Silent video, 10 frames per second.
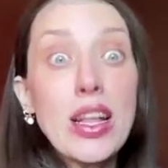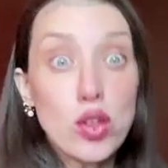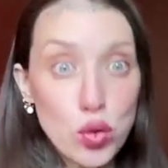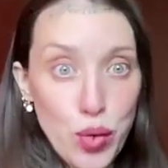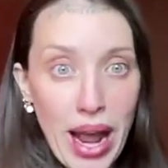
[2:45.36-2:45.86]

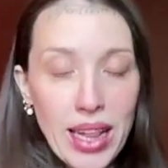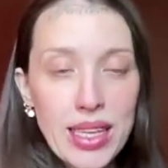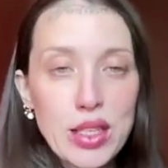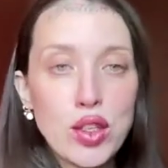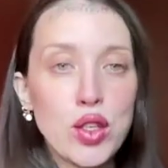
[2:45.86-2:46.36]

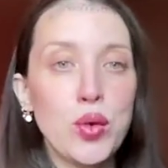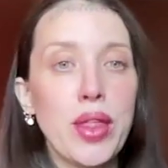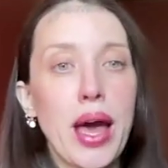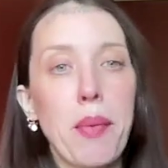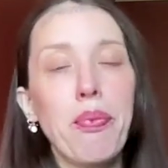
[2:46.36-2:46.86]
directly to
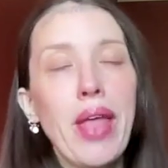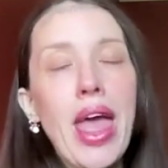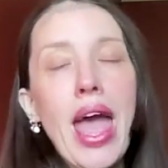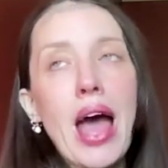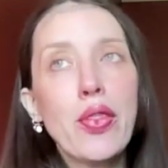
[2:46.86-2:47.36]
them.
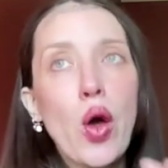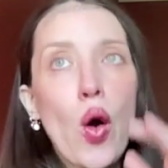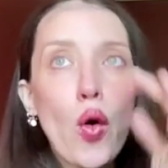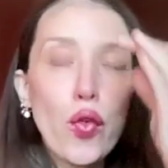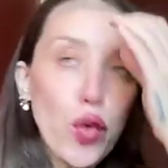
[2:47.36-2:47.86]
And
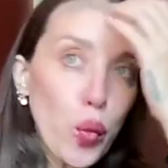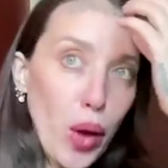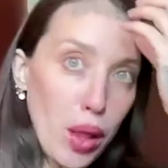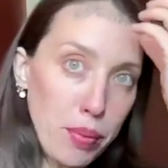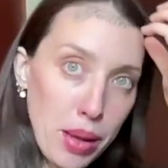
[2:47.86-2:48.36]
the
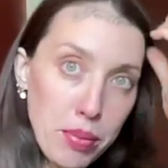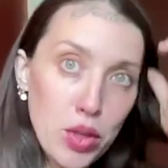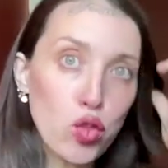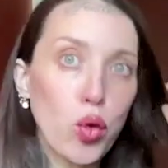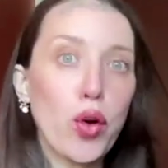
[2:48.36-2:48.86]
overwhelming
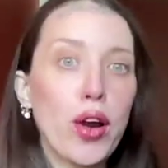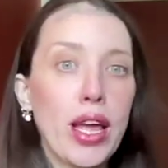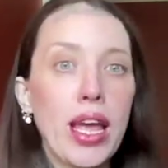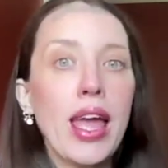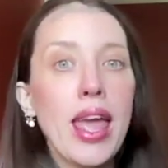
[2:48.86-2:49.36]

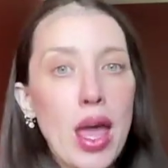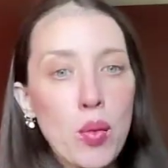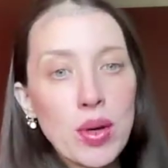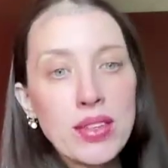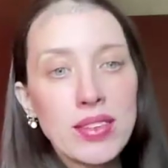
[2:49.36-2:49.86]
majority, it
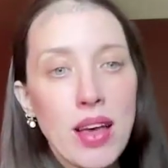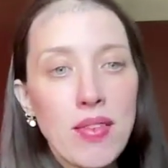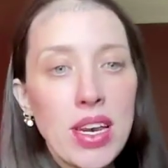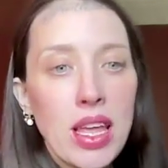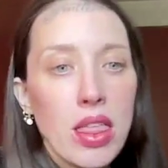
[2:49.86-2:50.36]
was
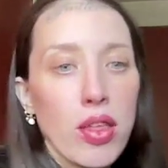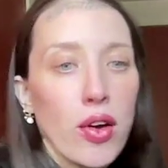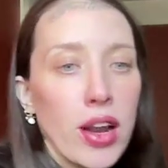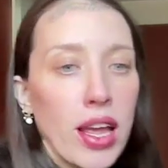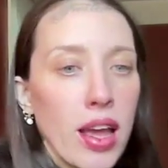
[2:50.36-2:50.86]

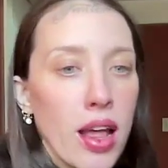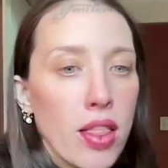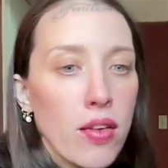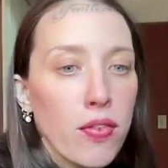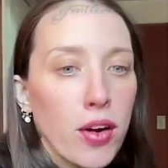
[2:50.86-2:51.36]
70-30
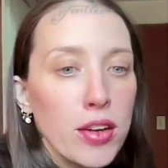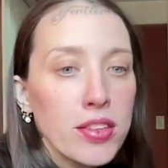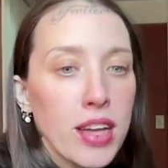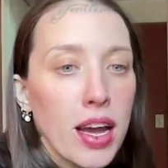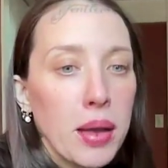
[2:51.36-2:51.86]
the
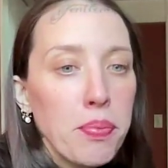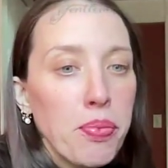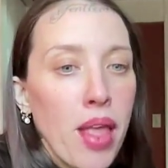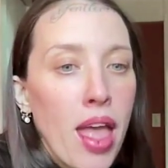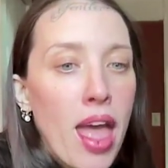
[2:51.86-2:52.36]
first time,